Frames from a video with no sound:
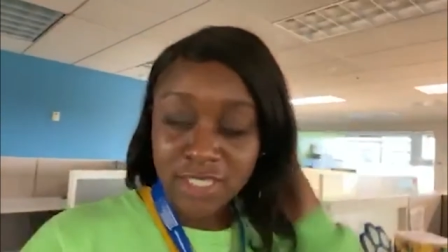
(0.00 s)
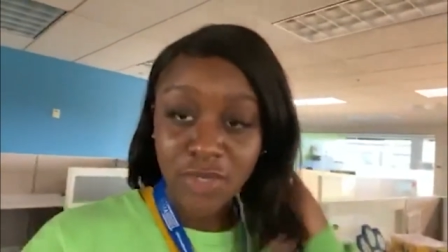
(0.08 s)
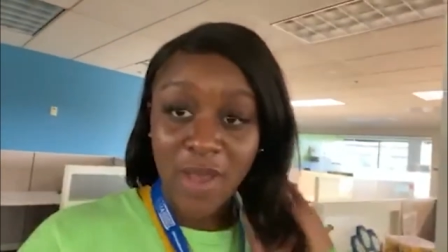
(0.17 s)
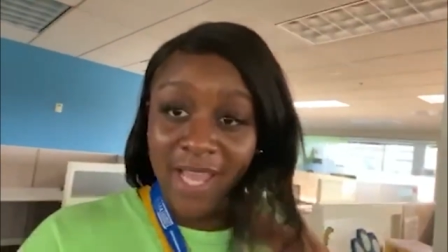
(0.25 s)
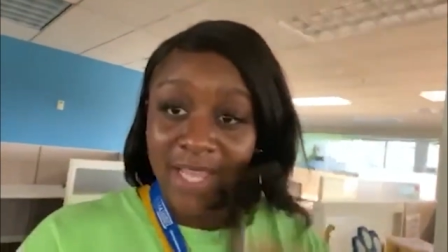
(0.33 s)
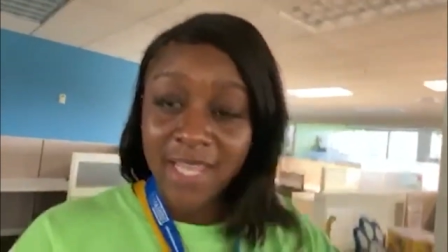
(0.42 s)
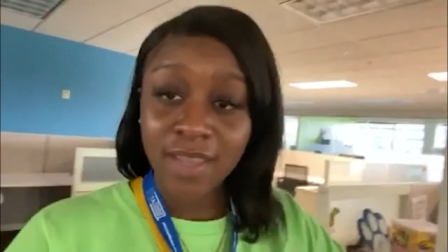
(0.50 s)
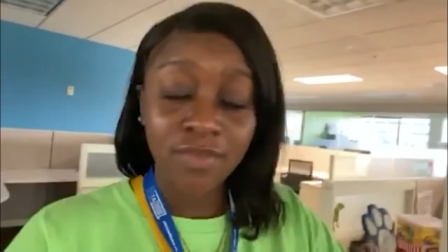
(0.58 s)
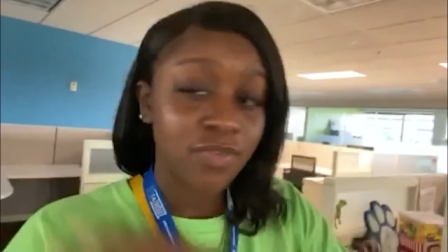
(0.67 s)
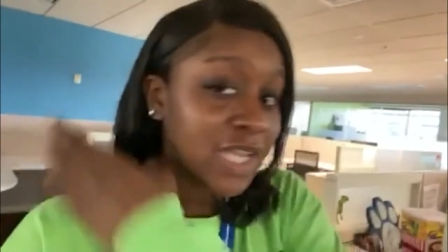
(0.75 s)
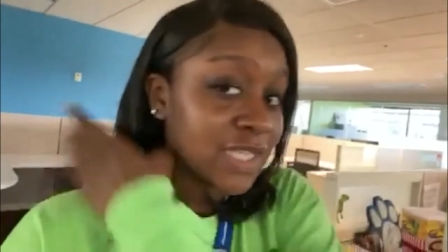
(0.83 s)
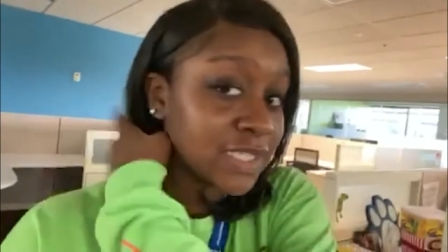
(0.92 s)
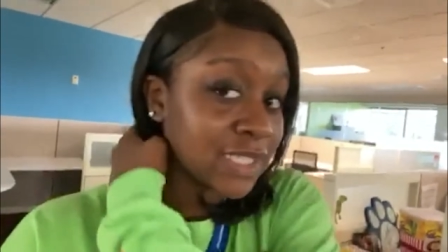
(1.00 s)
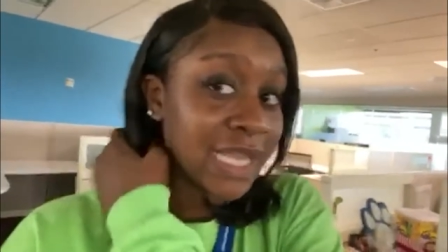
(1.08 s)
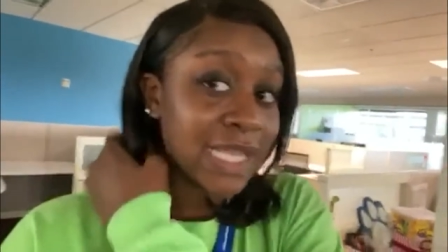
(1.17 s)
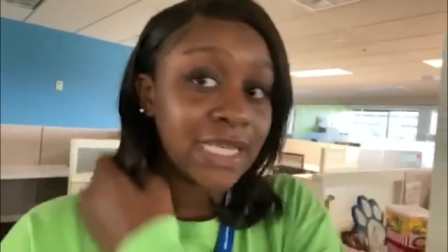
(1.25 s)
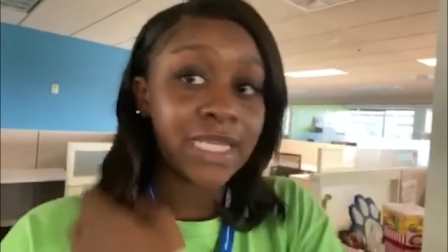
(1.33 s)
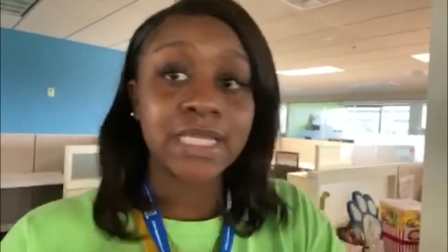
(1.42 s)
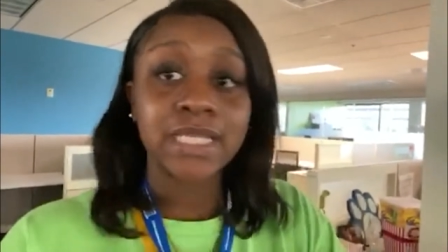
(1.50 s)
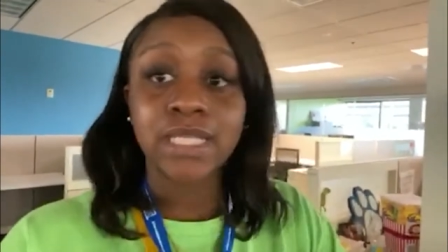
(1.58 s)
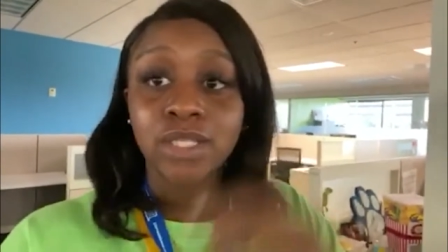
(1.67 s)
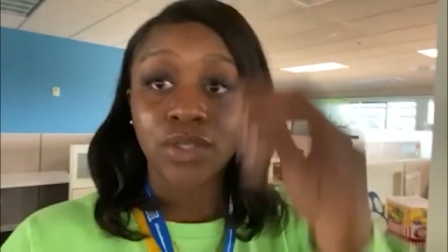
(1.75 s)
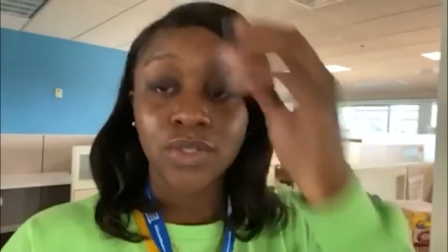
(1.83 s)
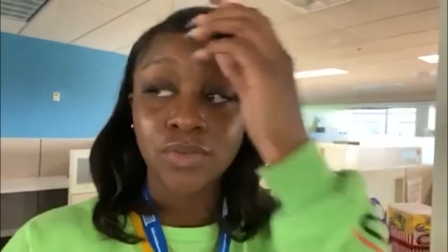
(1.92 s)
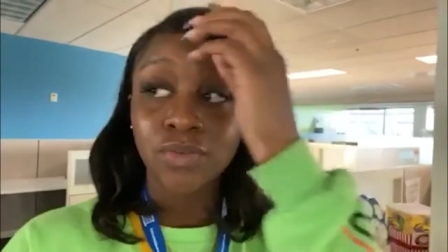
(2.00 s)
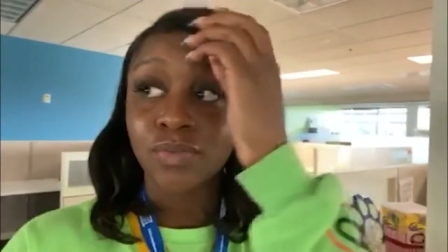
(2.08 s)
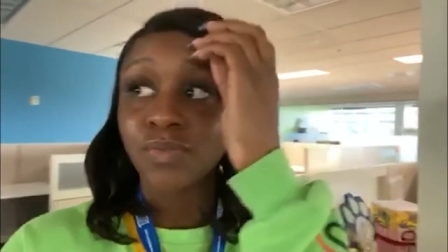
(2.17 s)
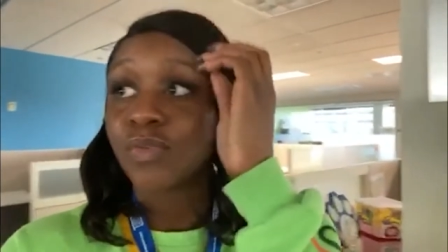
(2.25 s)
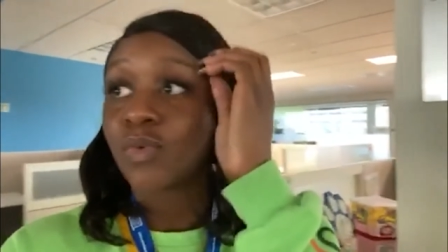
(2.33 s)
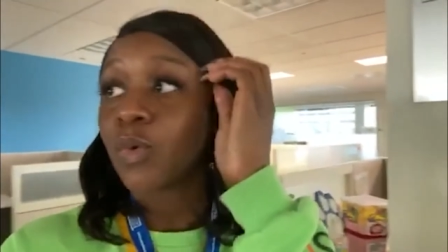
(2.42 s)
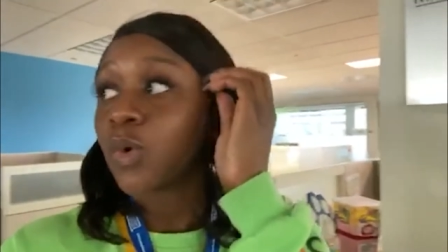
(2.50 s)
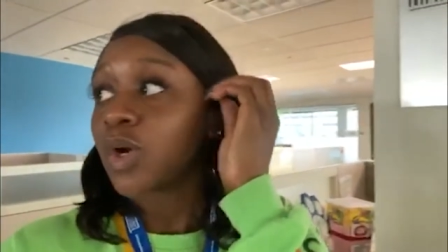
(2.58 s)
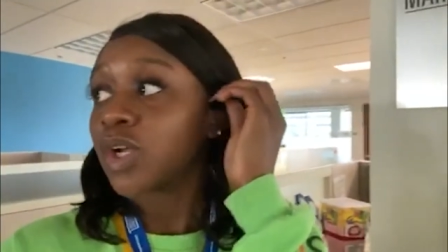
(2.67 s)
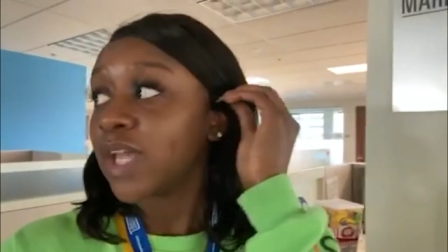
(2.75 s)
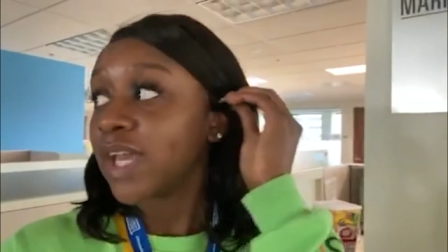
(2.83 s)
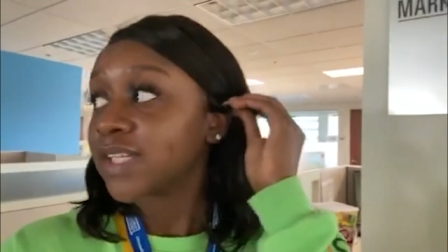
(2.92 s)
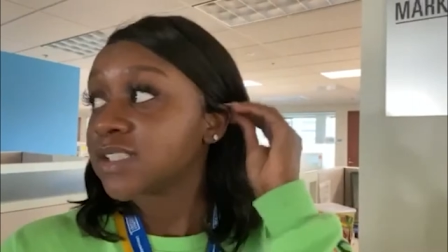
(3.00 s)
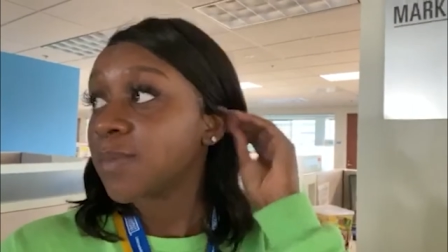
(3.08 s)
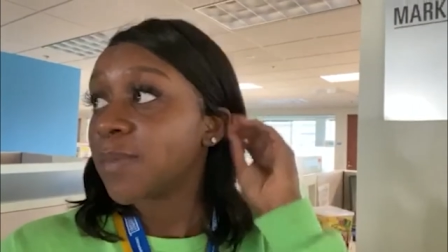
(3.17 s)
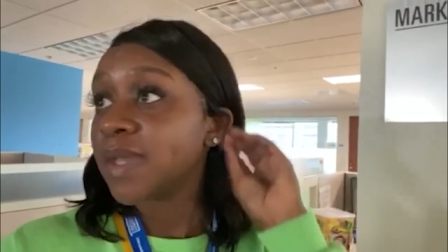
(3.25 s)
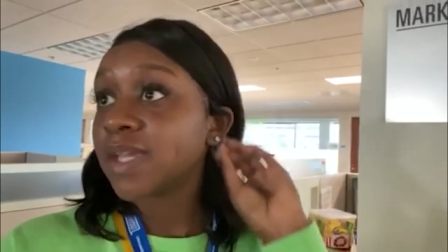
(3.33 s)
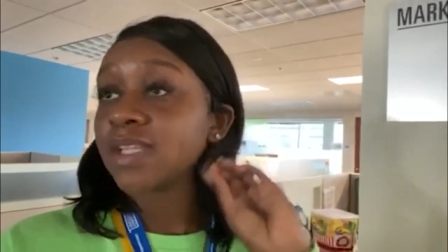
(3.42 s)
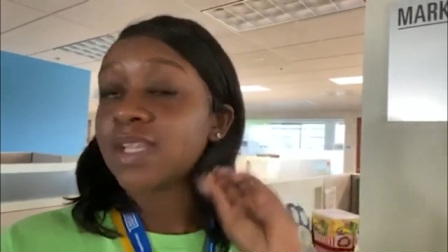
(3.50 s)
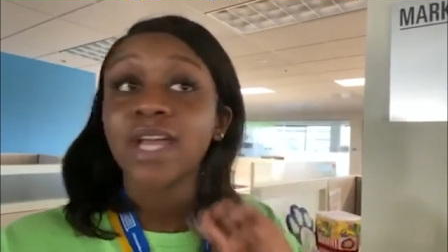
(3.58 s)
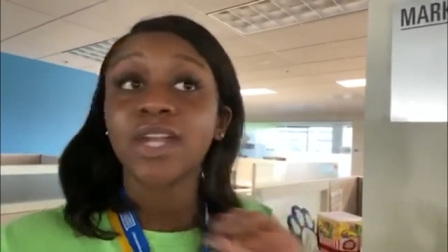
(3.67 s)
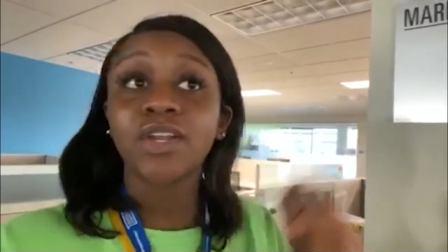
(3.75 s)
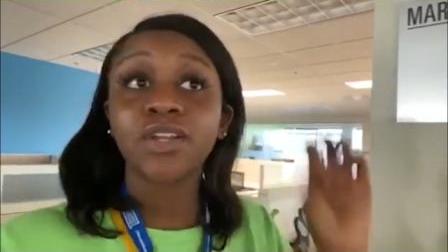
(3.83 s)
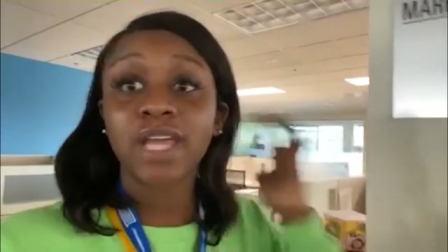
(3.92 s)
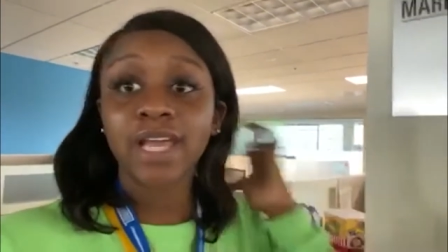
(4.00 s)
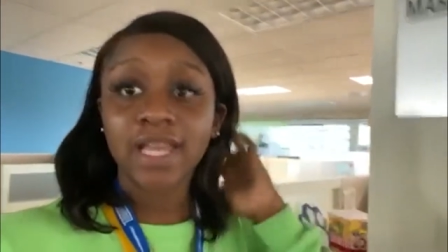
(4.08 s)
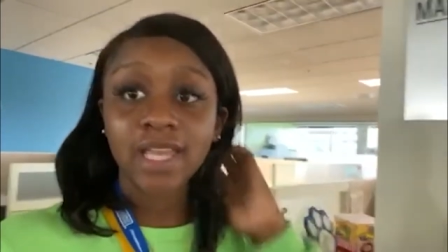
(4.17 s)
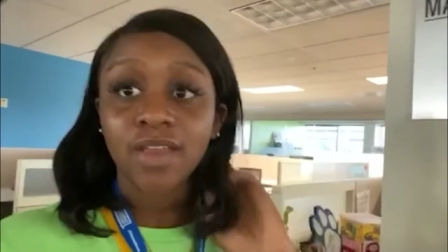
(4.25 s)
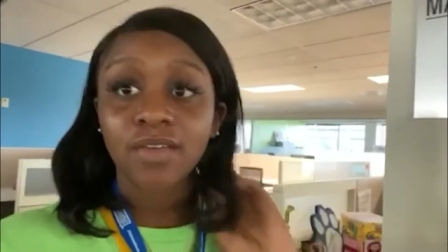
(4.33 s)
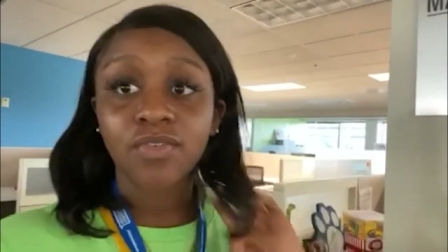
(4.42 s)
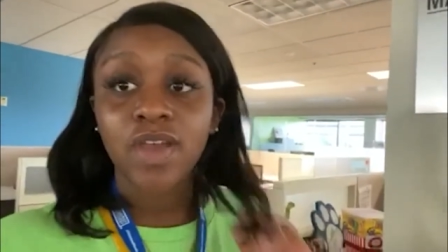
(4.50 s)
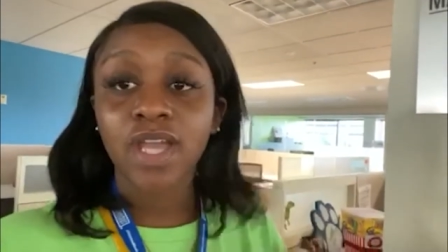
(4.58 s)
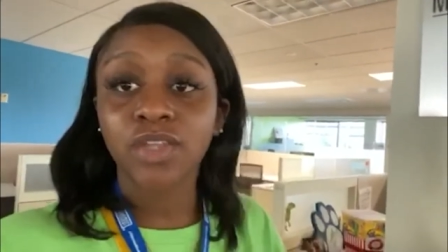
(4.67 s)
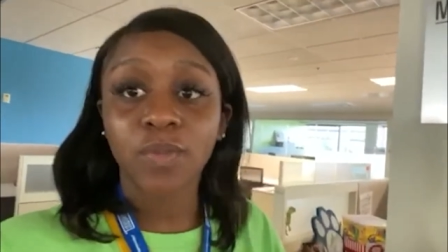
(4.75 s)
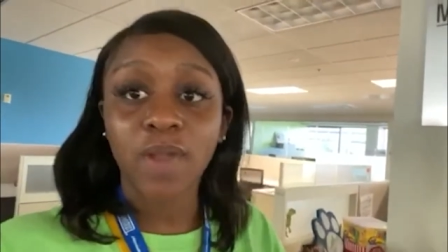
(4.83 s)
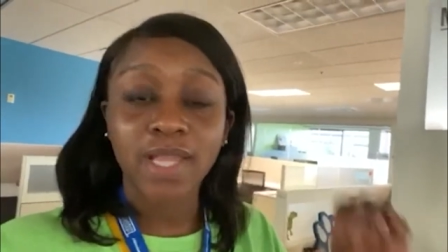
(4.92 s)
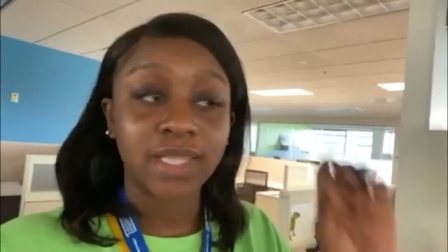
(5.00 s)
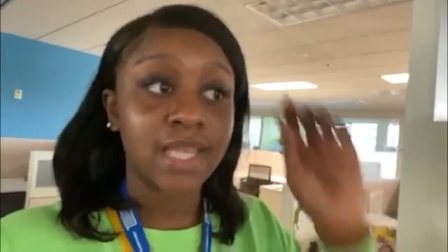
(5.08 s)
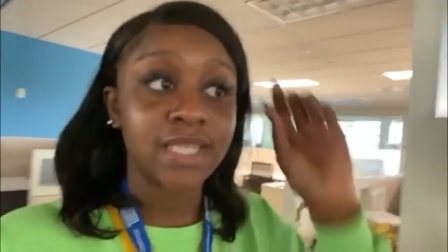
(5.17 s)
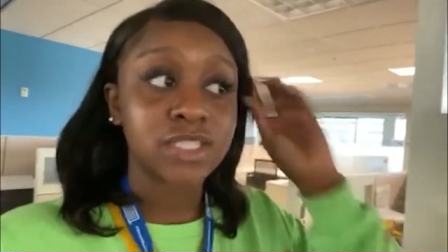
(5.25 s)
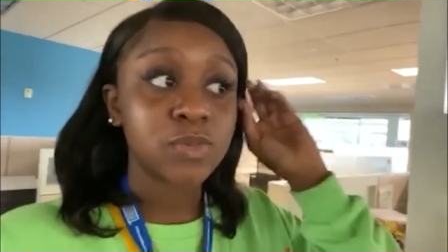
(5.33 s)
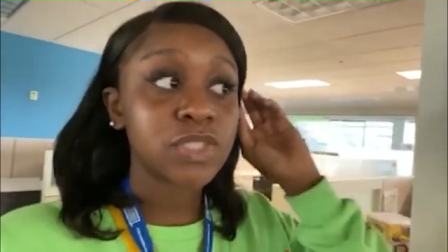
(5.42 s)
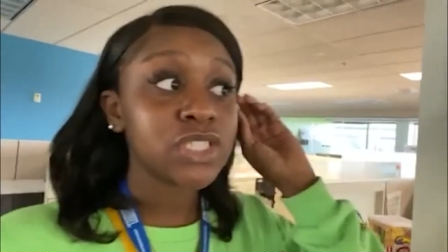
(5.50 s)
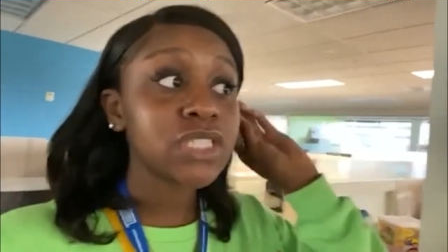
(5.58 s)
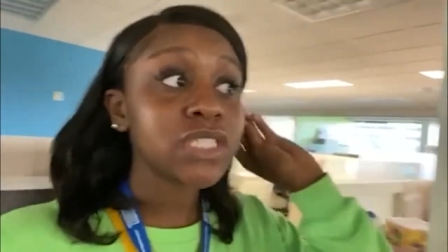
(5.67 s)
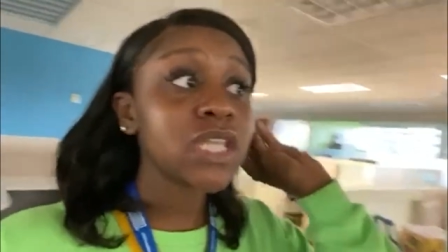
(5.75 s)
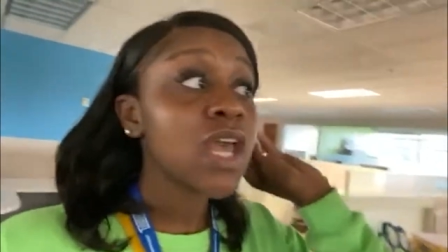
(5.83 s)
I can't find the lighting in here for like to make it lighter like i can't find the right light switches